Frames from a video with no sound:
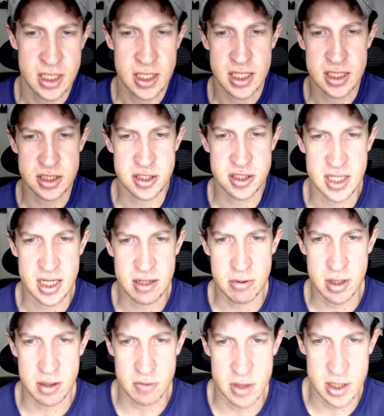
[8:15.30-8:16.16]
And so now
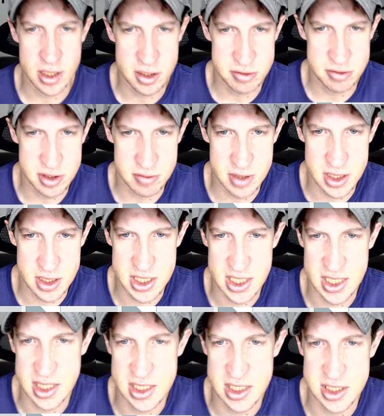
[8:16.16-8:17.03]
what I want to do is I want to
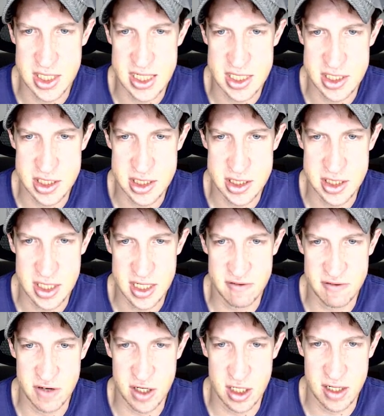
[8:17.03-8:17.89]
take these edges that
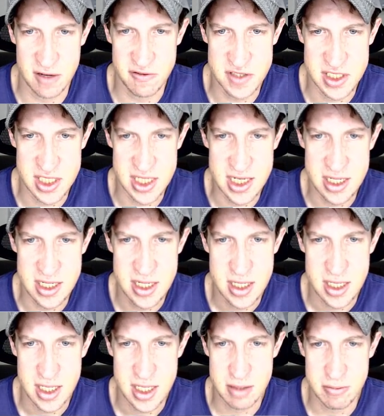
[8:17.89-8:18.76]
I've offset
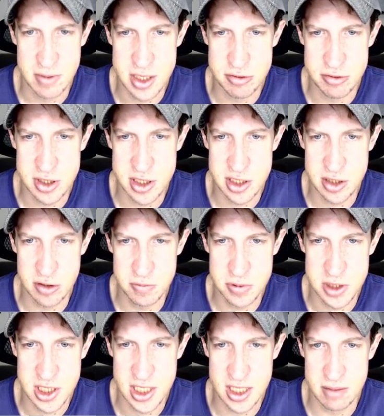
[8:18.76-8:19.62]
and I want to use soap,
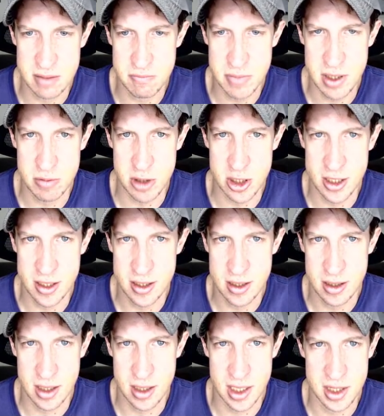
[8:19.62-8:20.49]
skin, and bubble
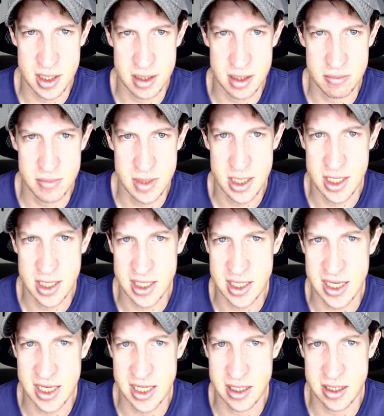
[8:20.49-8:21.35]
on them
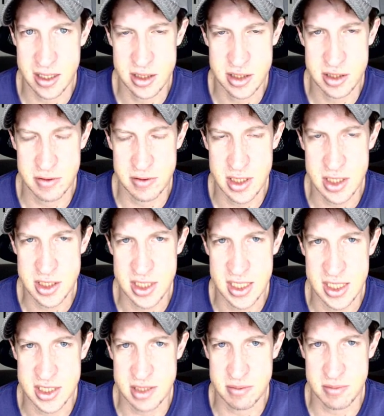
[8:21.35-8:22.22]
again. So in this
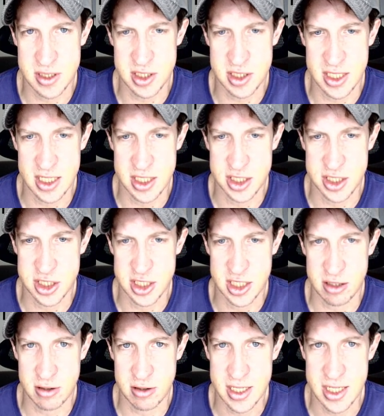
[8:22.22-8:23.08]
case, I'm just going to
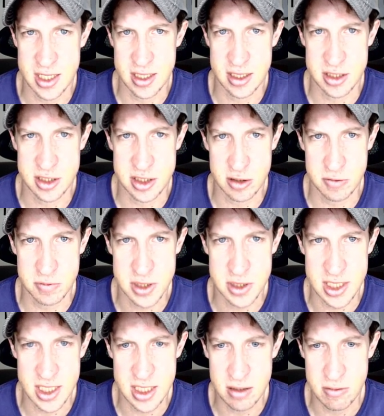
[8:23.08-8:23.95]
generate a soap
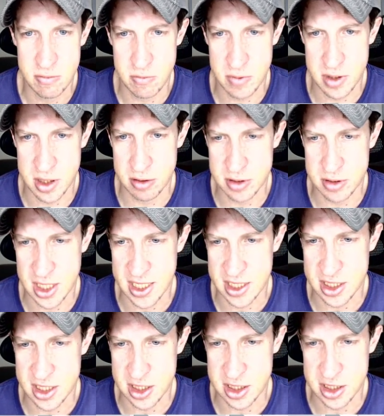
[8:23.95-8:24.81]
skin with those
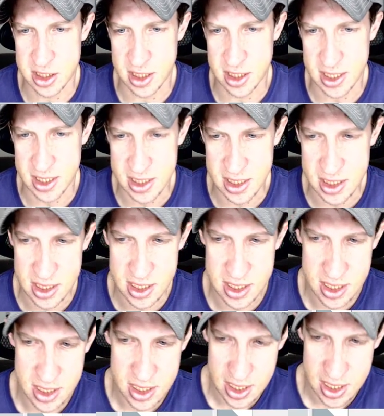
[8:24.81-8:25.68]
edges selected.
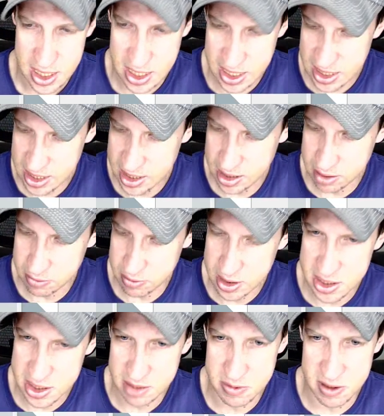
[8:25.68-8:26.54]
And I want
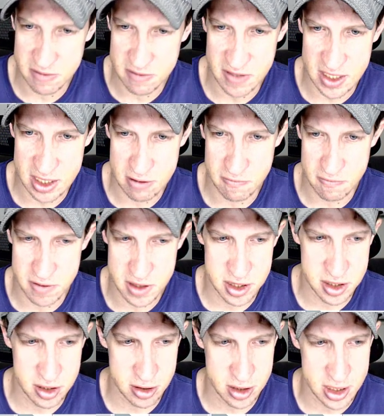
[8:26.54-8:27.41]
to type in a value of
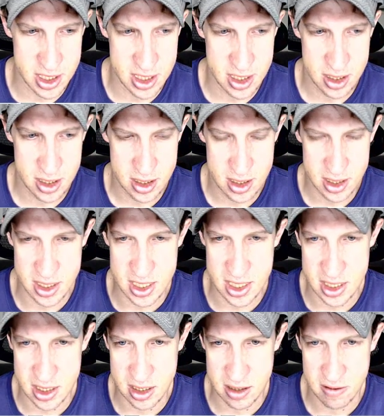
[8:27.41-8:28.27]
30
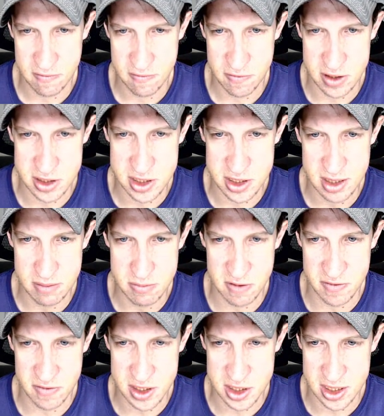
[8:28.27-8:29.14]
again for a
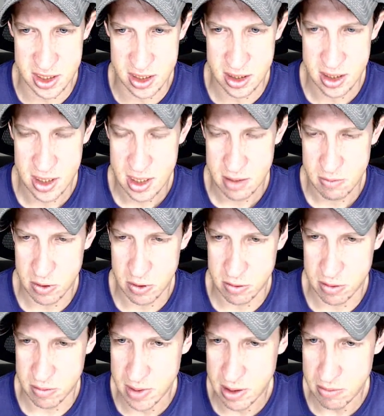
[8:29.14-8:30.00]
subdivision. But
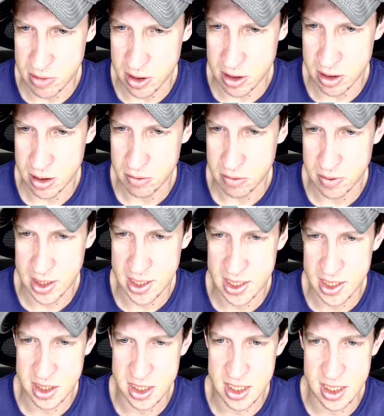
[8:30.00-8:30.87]
remember, when I
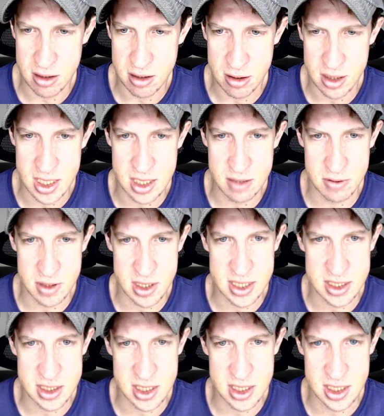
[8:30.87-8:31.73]
hit the enter key, what
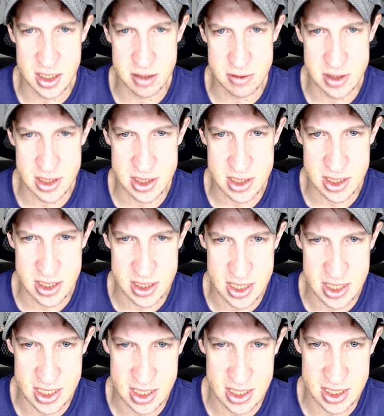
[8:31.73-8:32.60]
that's going to do is that's going to
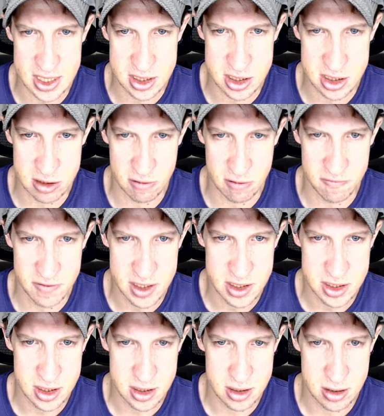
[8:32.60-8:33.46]
take that
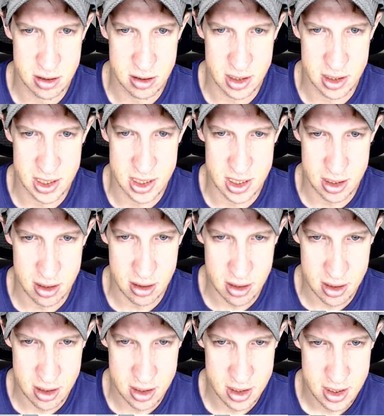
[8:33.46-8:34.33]
surface right
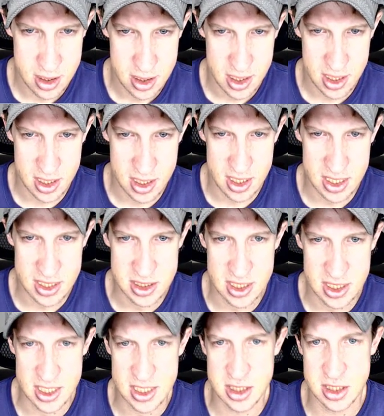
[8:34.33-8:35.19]
here, and that's
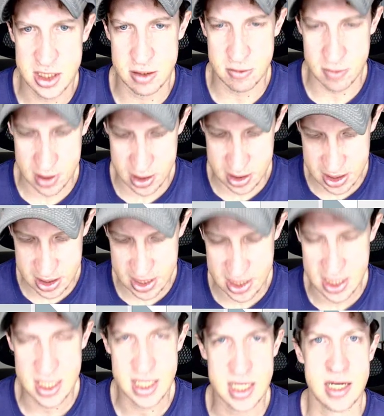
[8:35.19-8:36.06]
actually going to
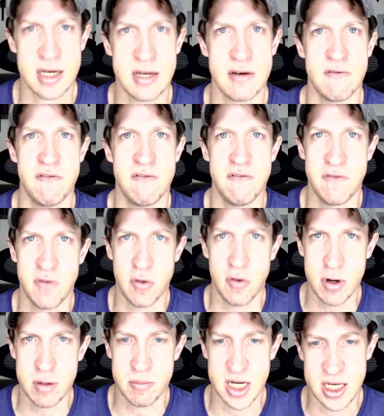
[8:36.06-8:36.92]
take it and
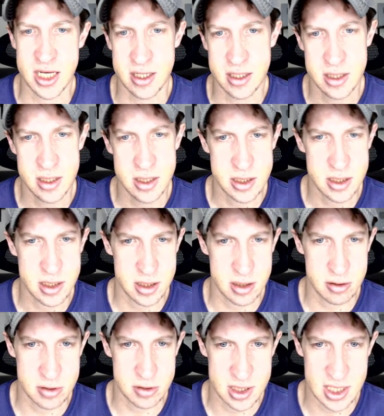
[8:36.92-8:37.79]
conform it to
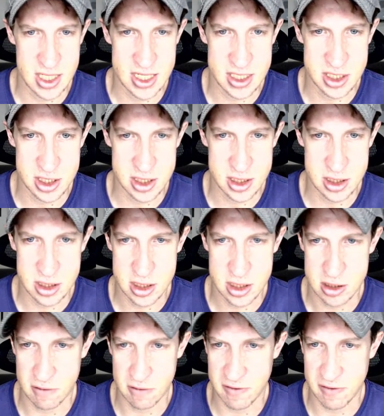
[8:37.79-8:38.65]
those edges.
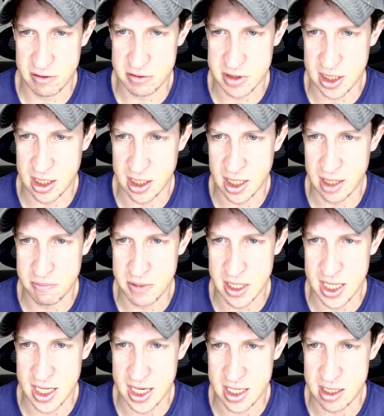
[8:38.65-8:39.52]
So if I was to copy
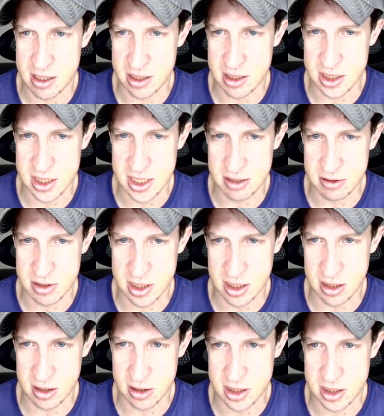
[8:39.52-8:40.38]
that, you can see how it's
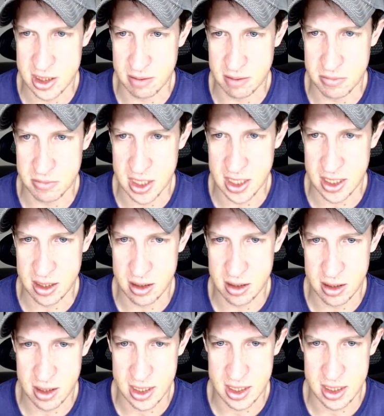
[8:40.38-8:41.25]
going to look something
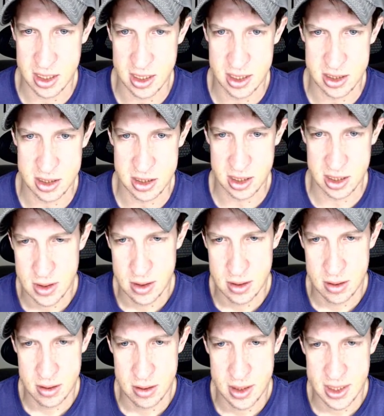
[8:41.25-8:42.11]
like this.
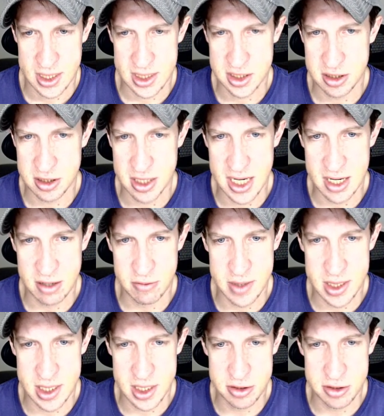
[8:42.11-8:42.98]
And so now we
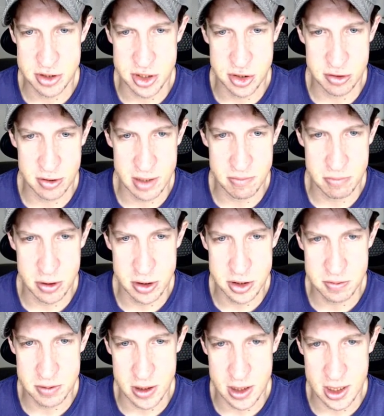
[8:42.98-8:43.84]
can use joint
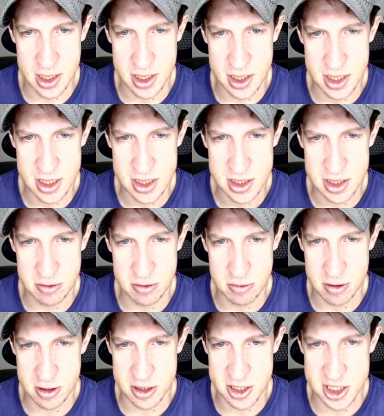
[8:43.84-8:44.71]
push-pull on this in
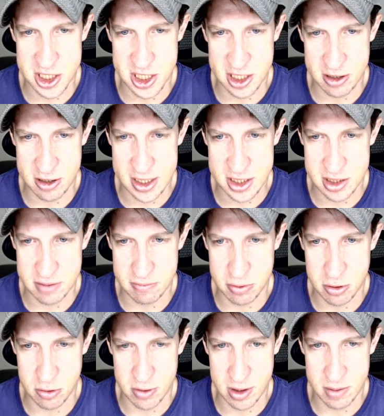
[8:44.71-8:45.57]
order to generate some
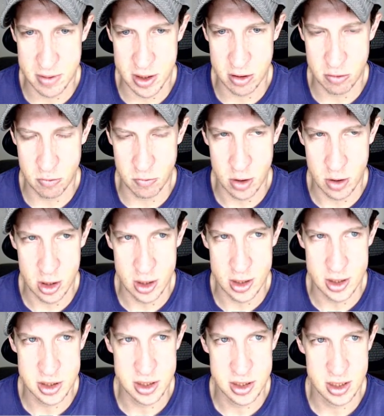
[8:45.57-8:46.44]
perimeter
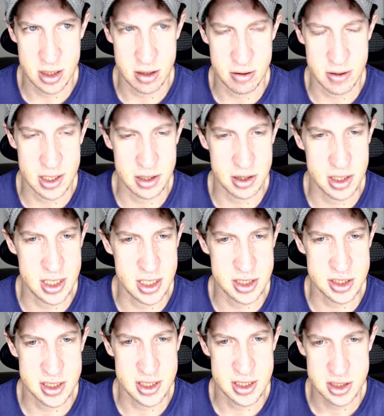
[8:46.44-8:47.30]
walls around
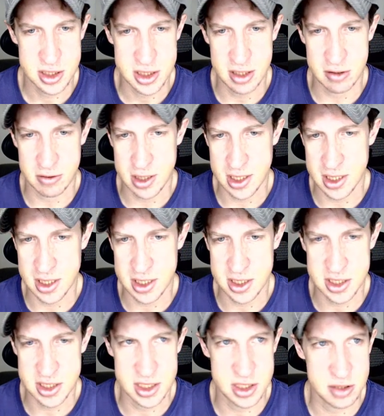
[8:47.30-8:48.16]
this. So in
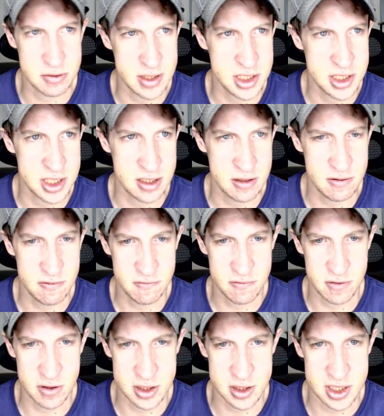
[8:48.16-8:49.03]
this situation,
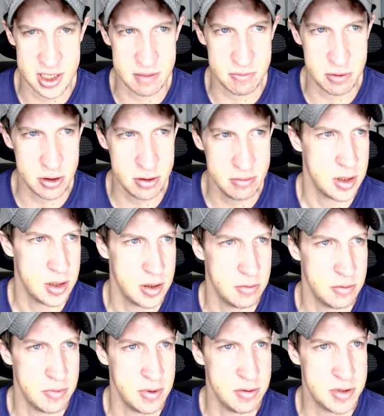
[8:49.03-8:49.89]
for example,
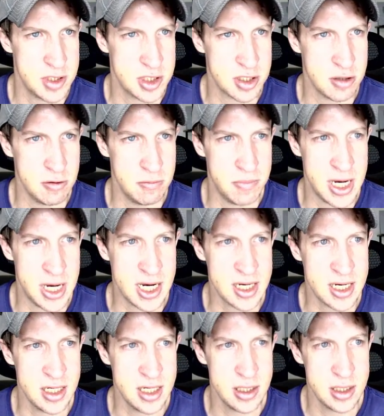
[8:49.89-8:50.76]
we would just go
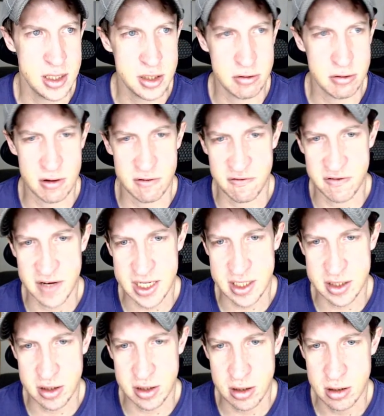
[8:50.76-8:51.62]
back to our
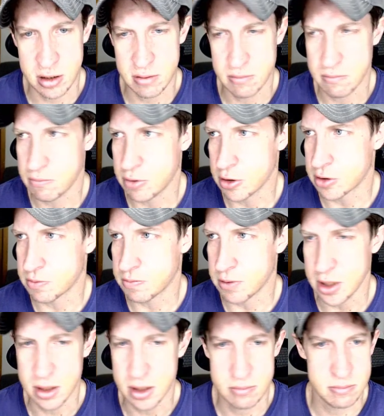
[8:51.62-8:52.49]
vector push
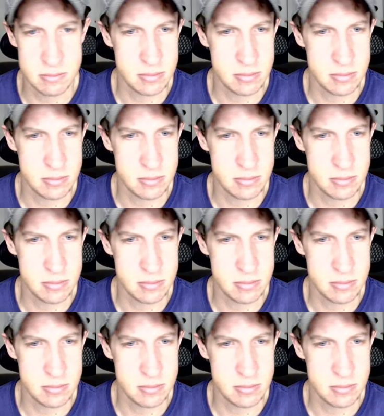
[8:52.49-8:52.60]
pull.